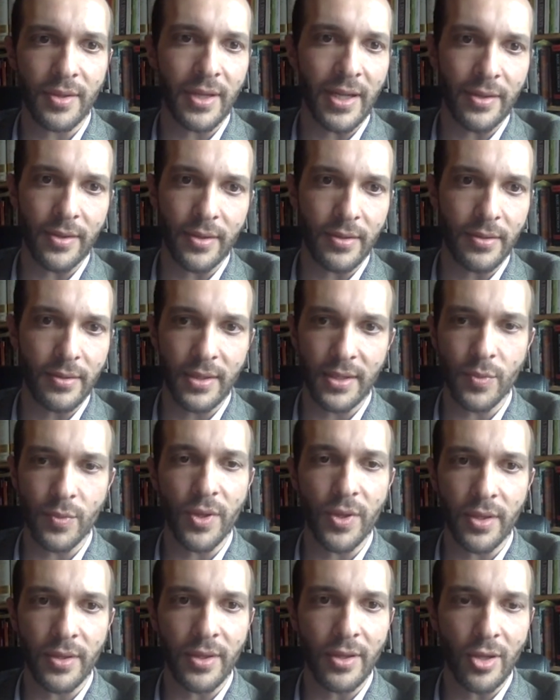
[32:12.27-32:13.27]
Not that it's
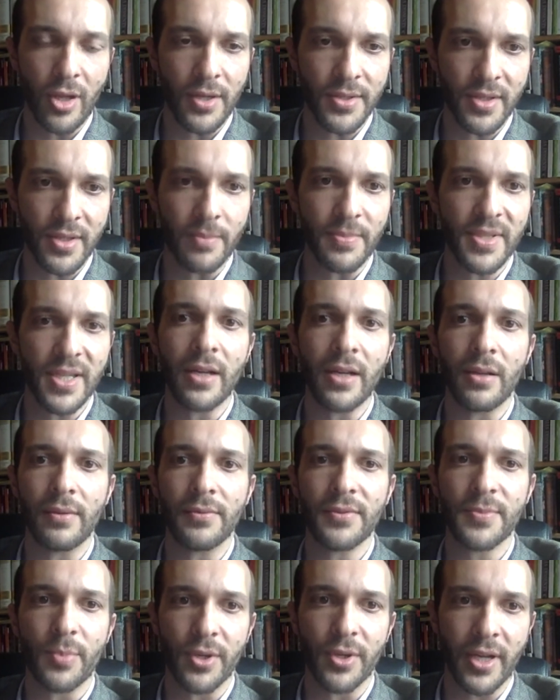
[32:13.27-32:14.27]
within the laws
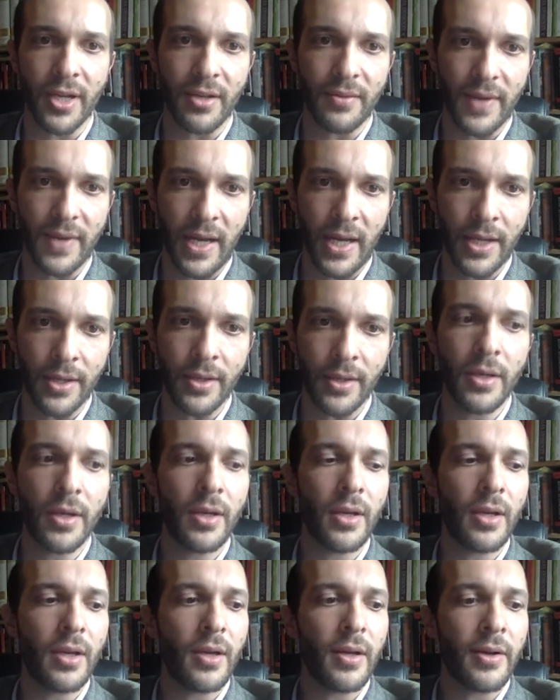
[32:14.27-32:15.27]
themselves, but kind of on